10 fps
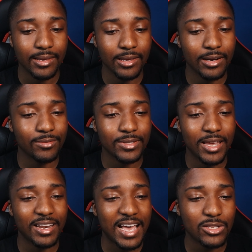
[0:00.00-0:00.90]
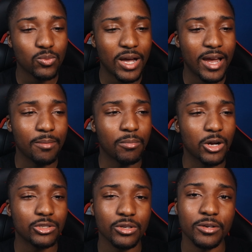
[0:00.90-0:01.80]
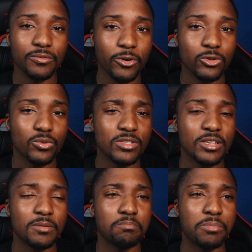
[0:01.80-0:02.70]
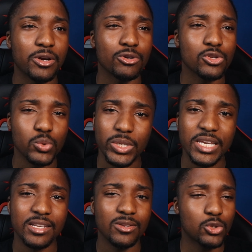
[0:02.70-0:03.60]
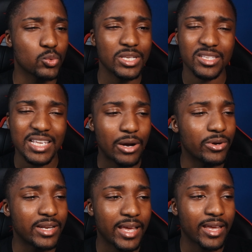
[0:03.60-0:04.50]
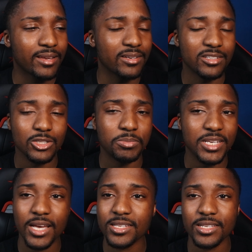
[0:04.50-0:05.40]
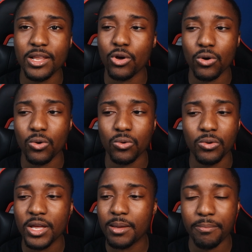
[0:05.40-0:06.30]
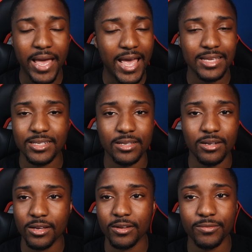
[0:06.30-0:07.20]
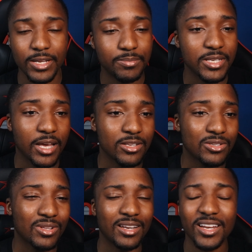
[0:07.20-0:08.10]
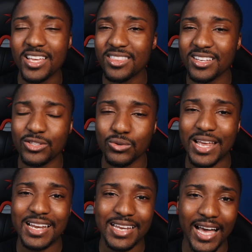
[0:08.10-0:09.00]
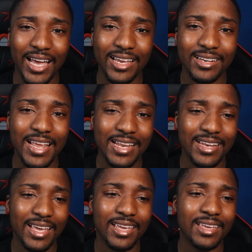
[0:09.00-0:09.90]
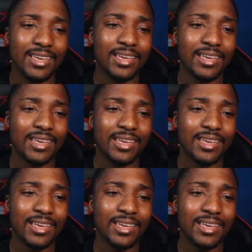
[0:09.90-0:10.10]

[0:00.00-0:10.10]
you know what I'm saying? That's why March 31st was a bittersweet, sweet and sour day, just because of the whole passing of Nipsey Hussle. Another thing too that died that day